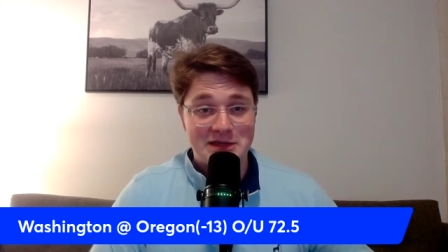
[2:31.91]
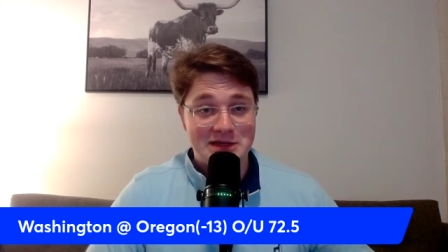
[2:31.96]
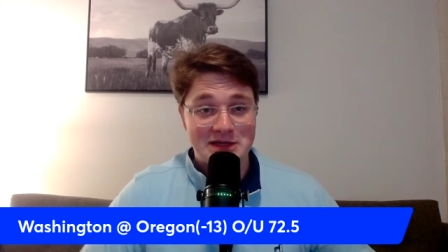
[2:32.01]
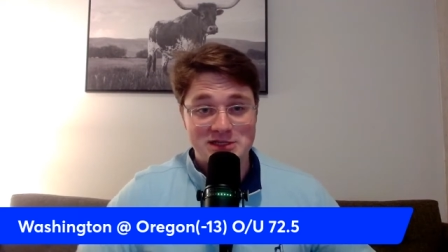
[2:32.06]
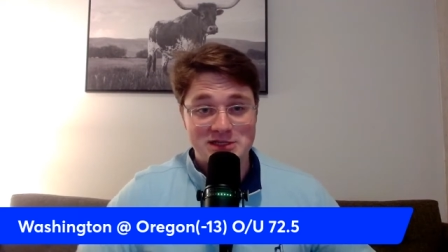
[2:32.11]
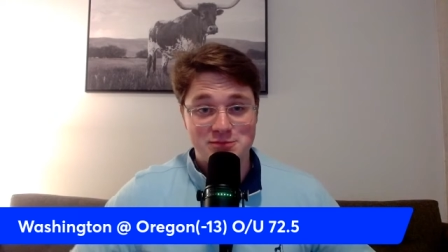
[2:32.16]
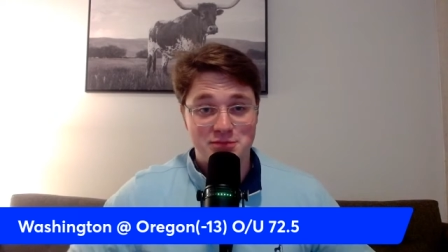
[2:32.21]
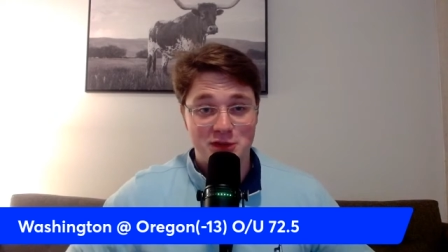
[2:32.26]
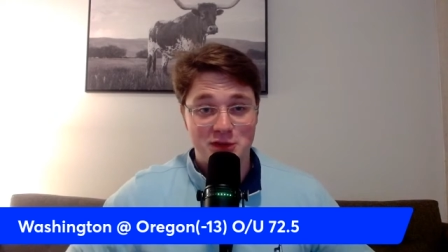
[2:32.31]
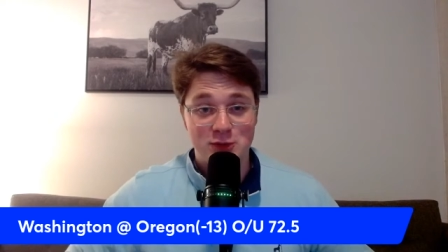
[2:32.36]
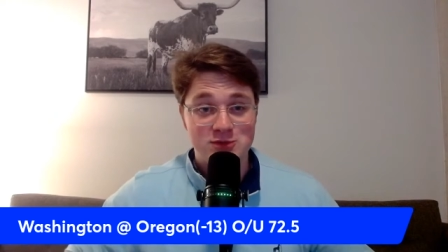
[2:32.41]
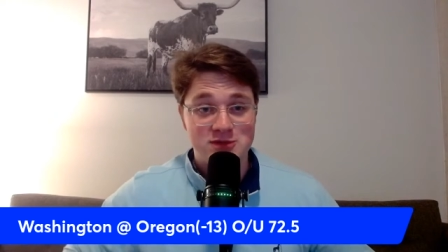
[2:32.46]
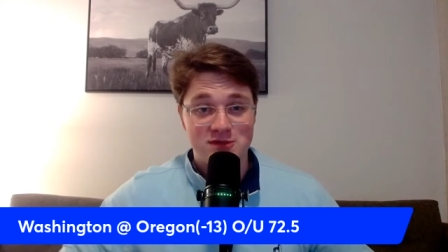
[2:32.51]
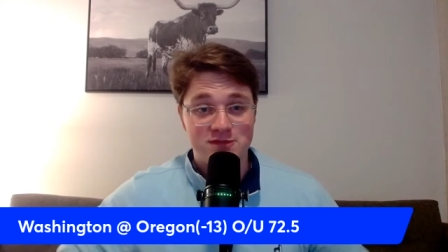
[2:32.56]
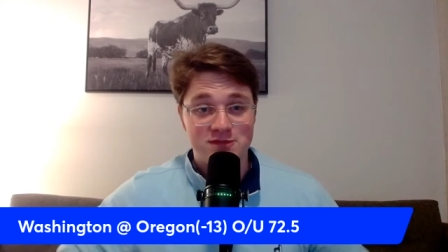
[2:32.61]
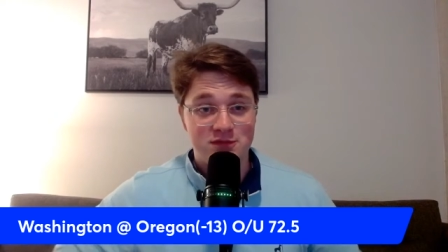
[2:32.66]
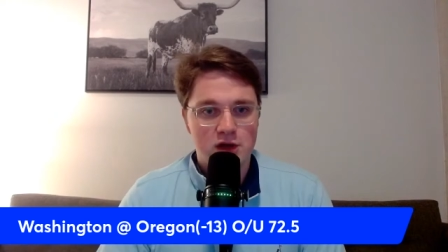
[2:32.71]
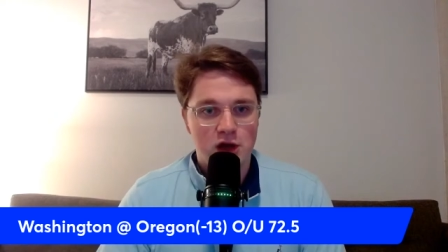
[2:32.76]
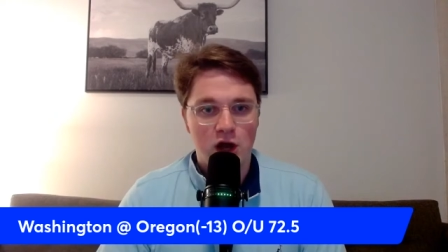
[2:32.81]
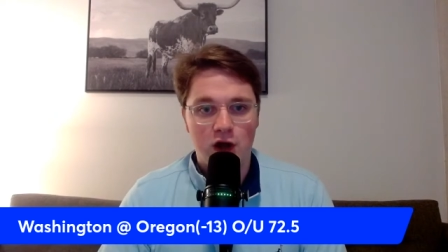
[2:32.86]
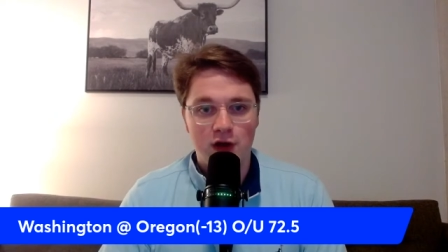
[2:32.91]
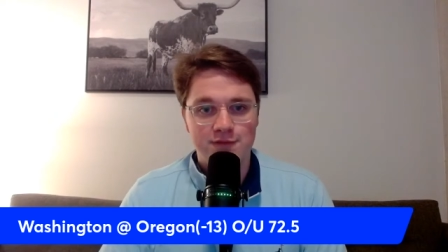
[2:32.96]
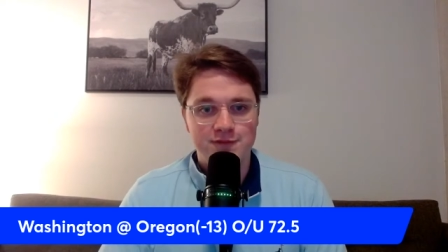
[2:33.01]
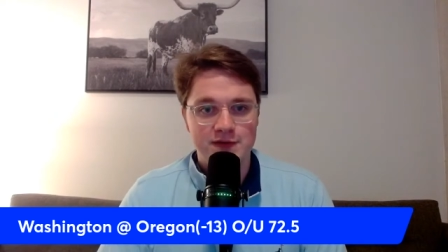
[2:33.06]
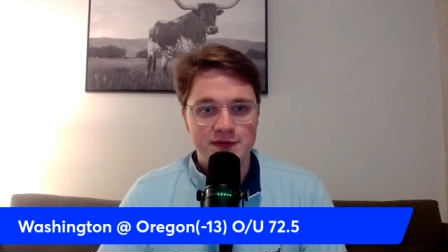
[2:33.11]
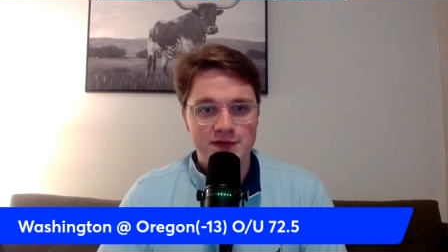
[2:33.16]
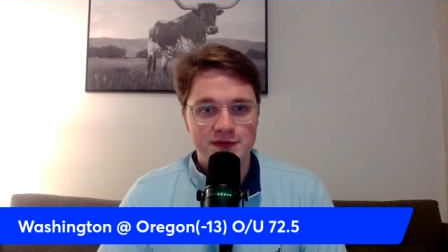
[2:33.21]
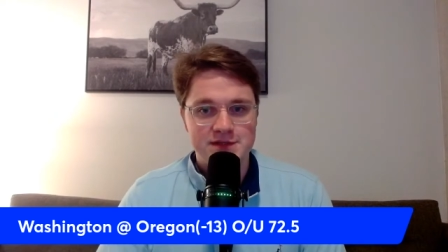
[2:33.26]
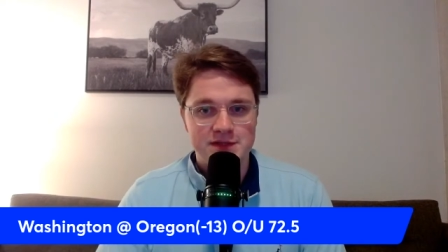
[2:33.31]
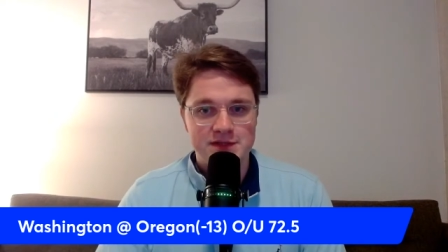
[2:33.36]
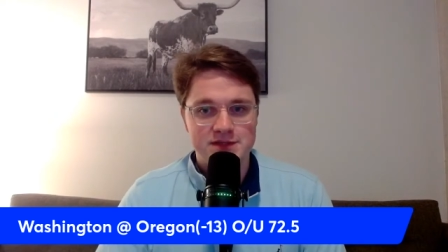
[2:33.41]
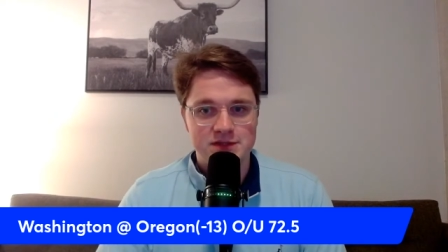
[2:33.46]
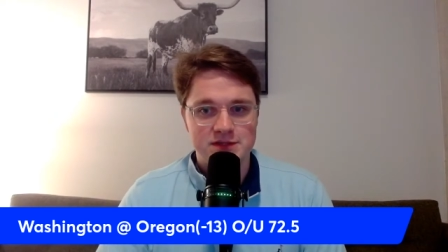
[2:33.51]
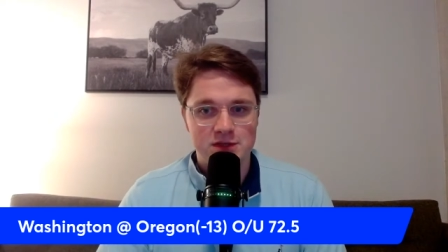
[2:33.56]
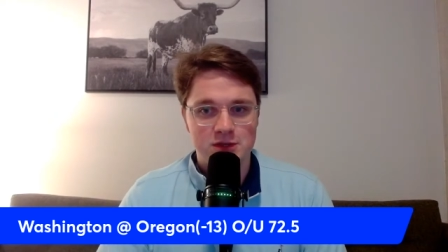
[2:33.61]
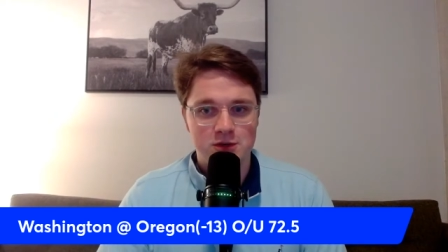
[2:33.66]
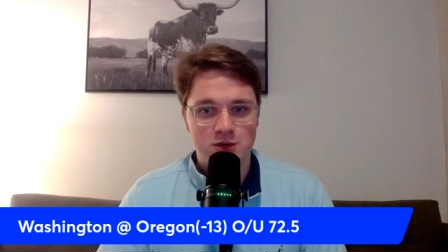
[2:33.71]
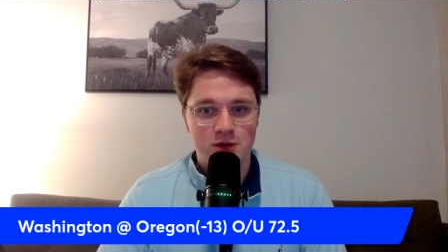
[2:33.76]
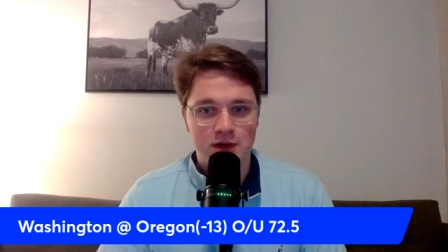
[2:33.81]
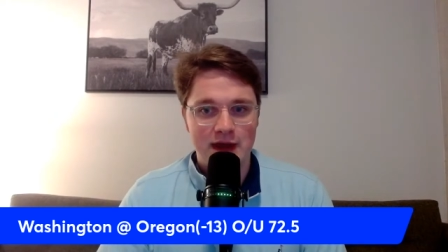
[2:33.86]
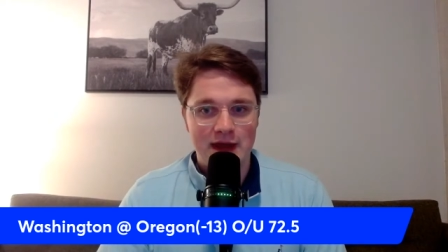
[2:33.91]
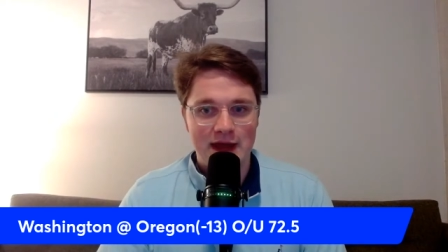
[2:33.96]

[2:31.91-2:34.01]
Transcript: an explosive offense this year,